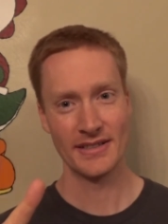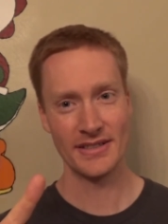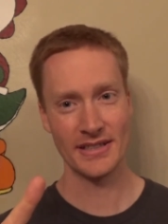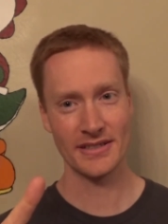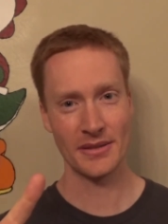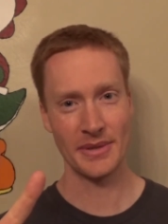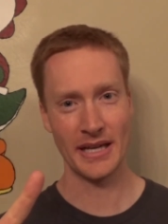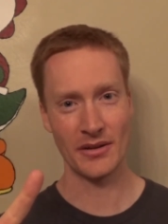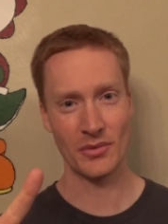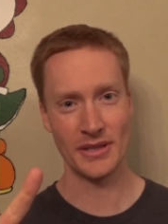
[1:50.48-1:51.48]
6 coming
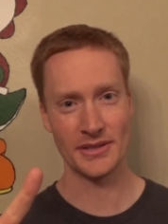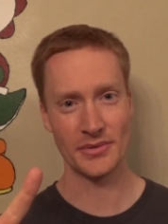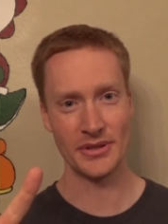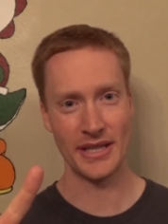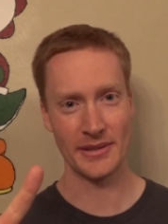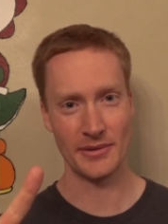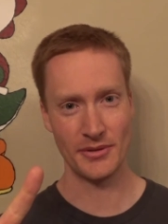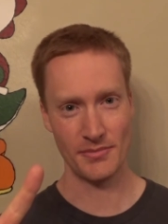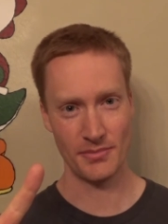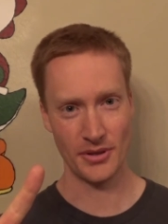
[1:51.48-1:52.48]
out at once when you had the
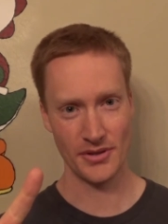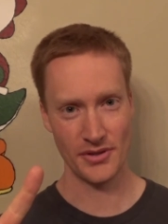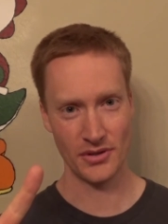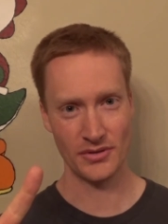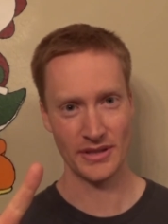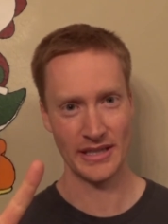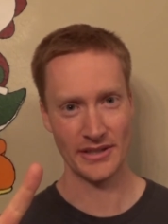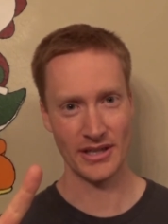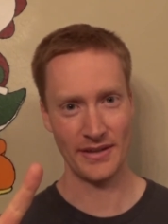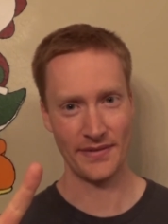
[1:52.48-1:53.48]
both drones and the
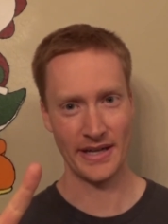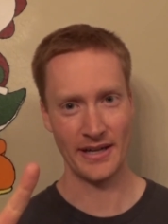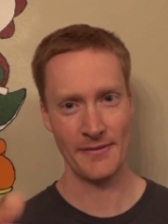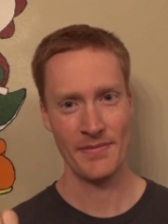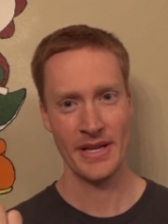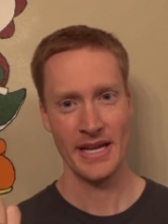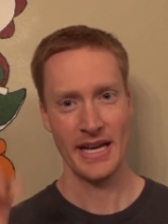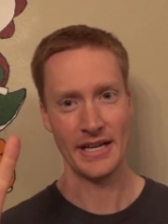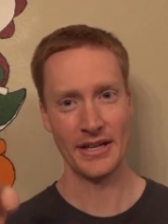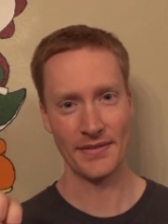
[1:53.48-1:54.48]
tri-fire.
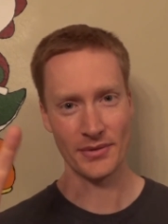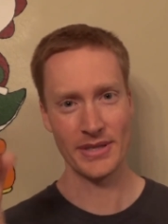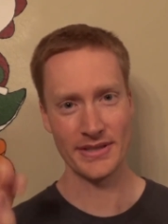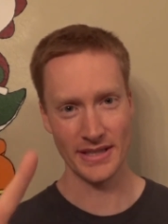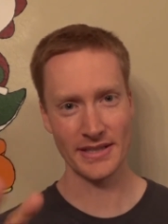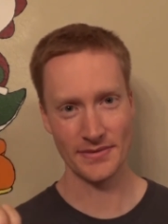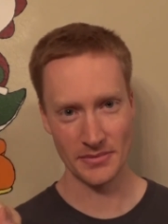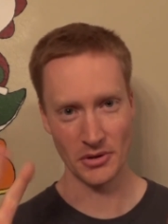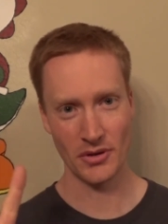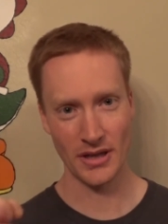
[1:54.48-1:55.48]
You'd have 3 sets of
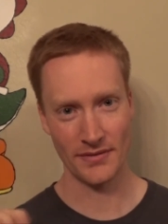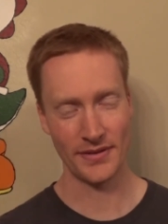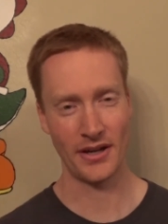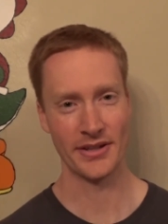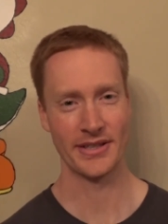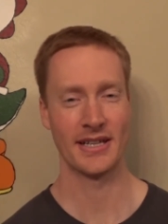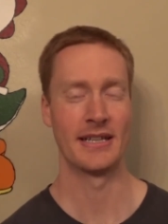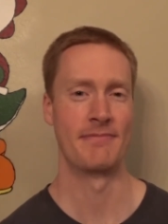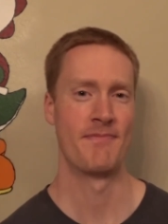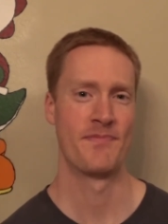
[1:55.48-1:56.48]
them going off all the
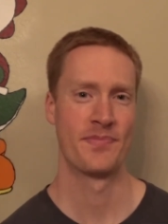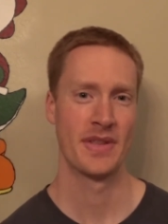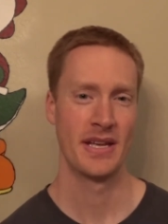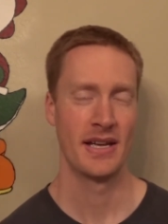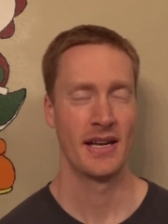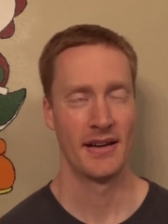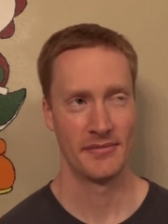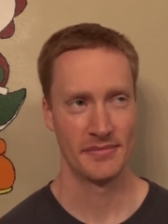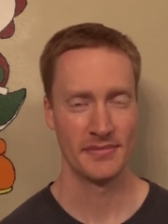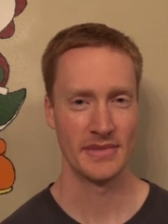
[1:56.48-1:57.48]
time.
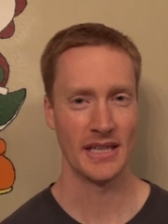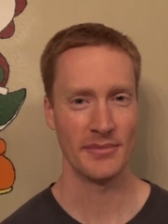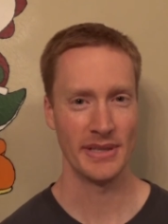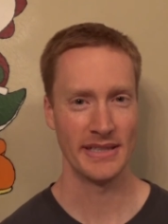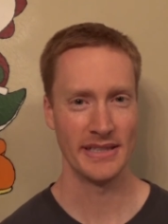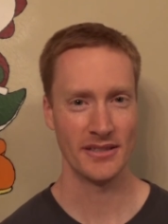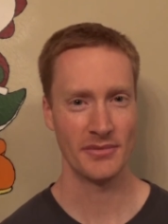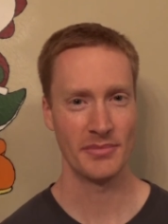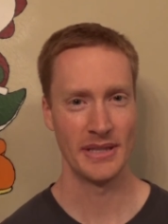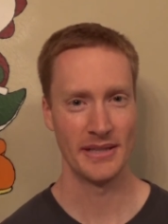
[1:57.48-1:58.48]
Not a big
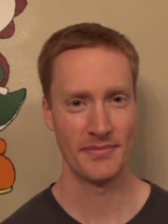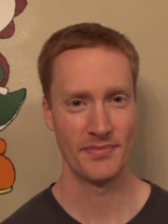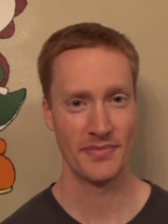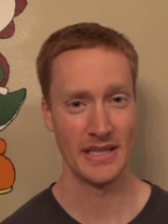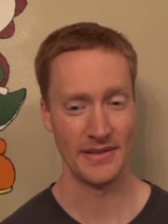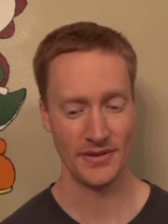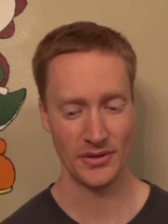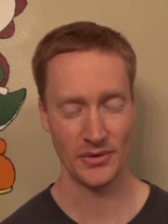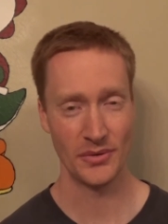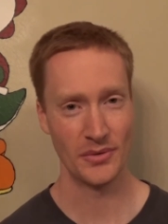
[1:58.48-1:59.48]
deal, but if
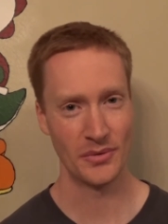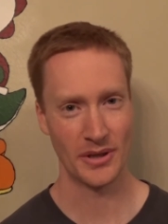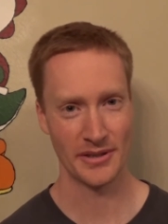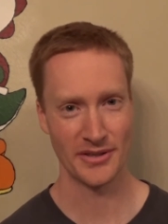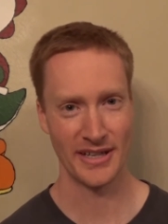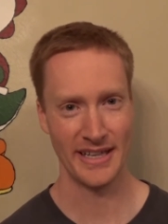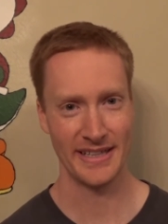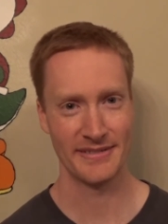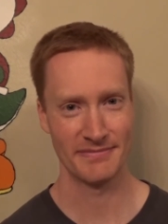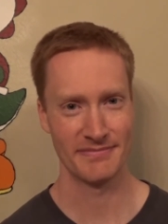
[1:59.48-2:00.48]
you want to try
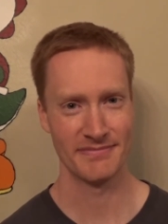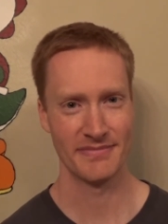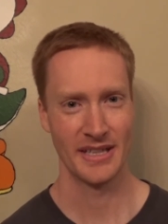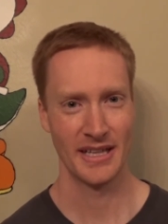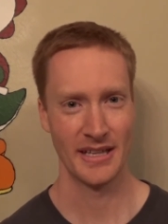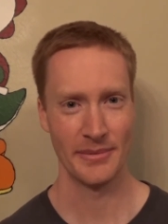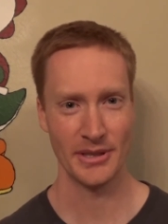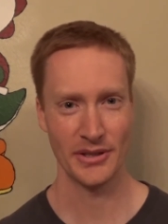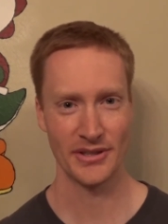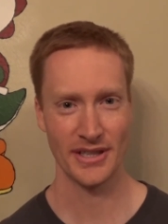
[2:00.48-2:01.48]
it, let me
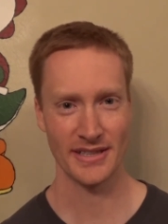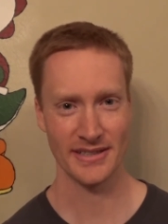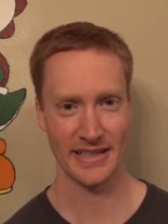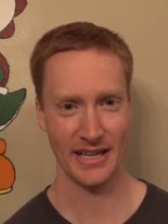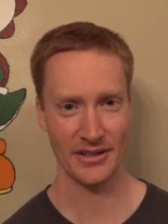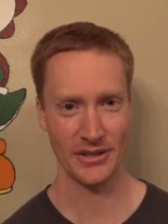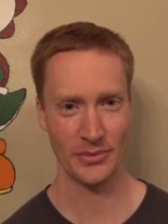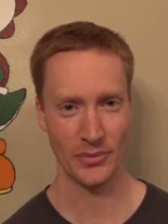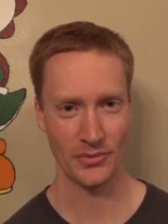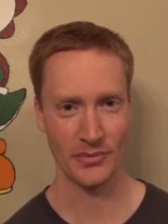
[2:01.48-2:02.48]
know your thoughts on how you